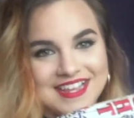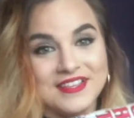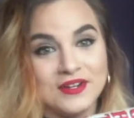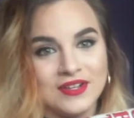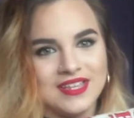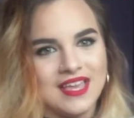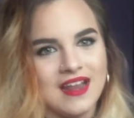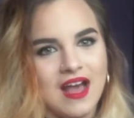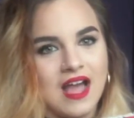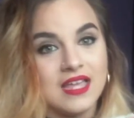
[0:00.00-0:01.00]
literally
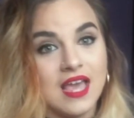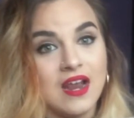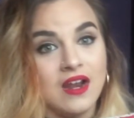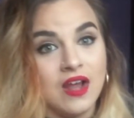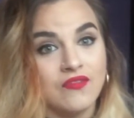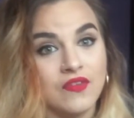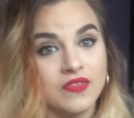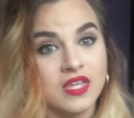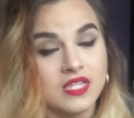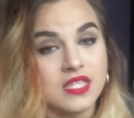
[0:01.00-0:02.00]
cannot get enough of
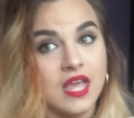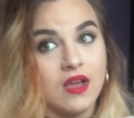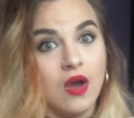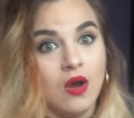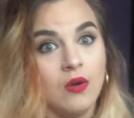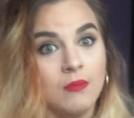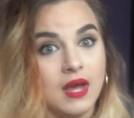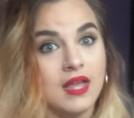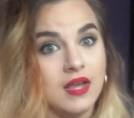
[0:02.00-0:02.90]
this. Like, oh my